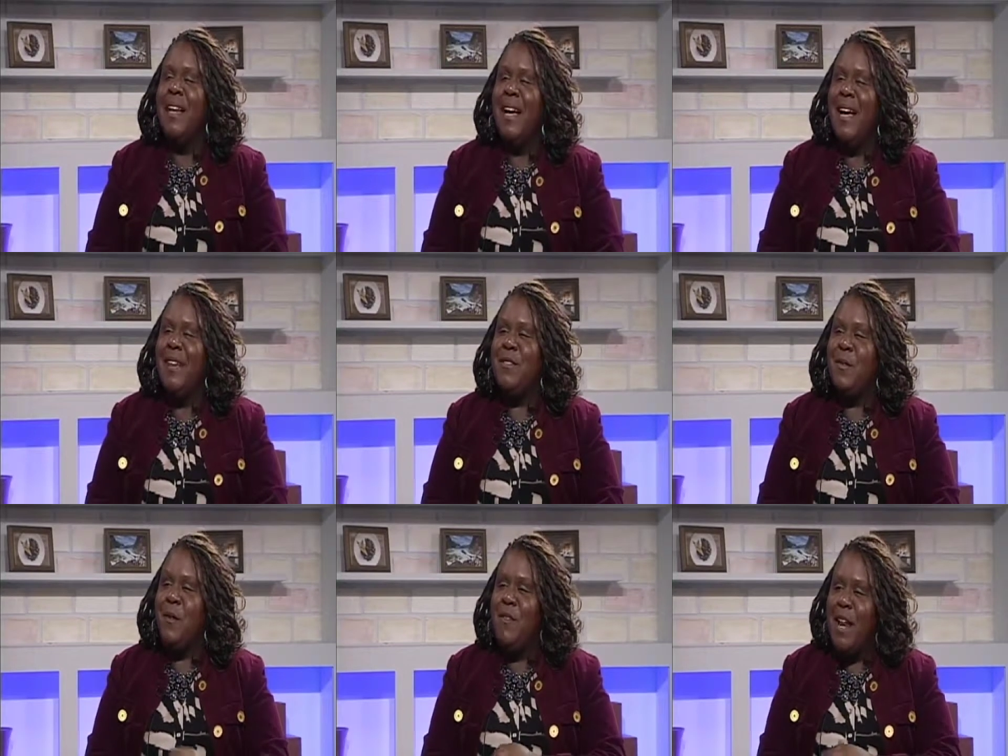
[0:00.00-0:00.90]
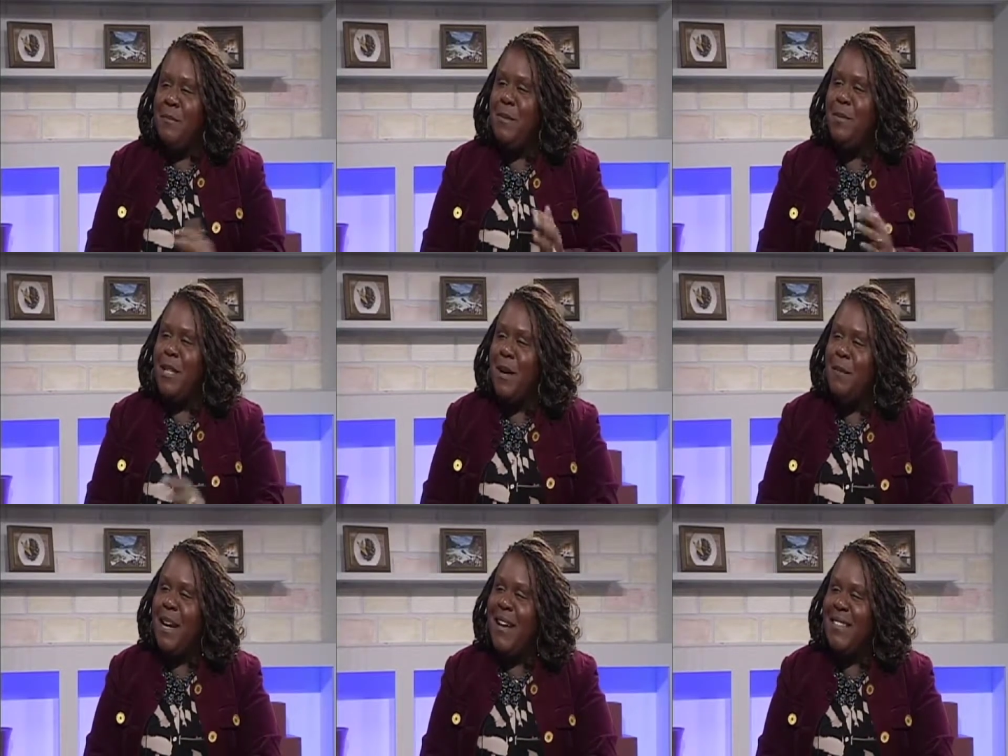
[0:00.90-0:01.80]
Uh, so we're inviting people to
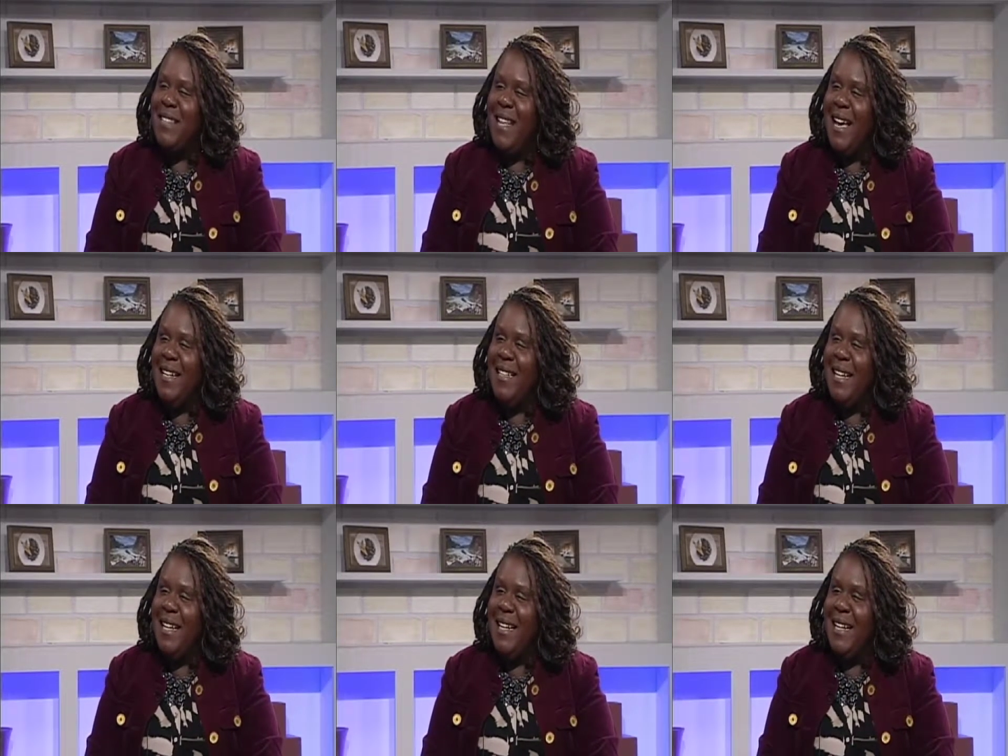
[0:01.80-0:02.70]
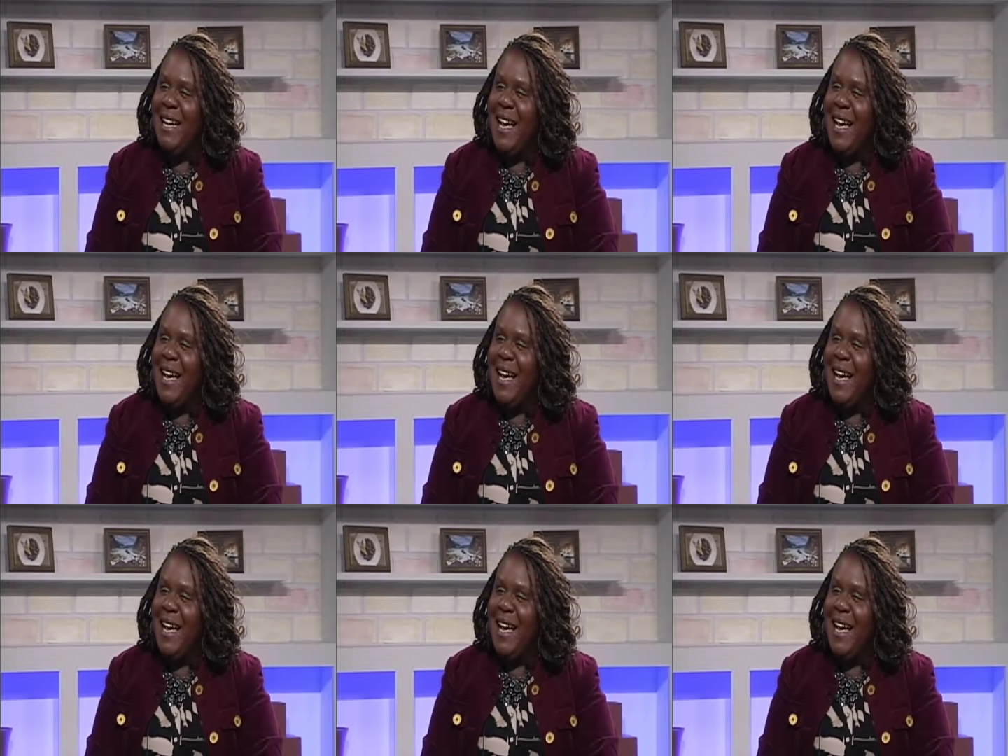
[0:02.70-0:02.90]
come on out to that and uh,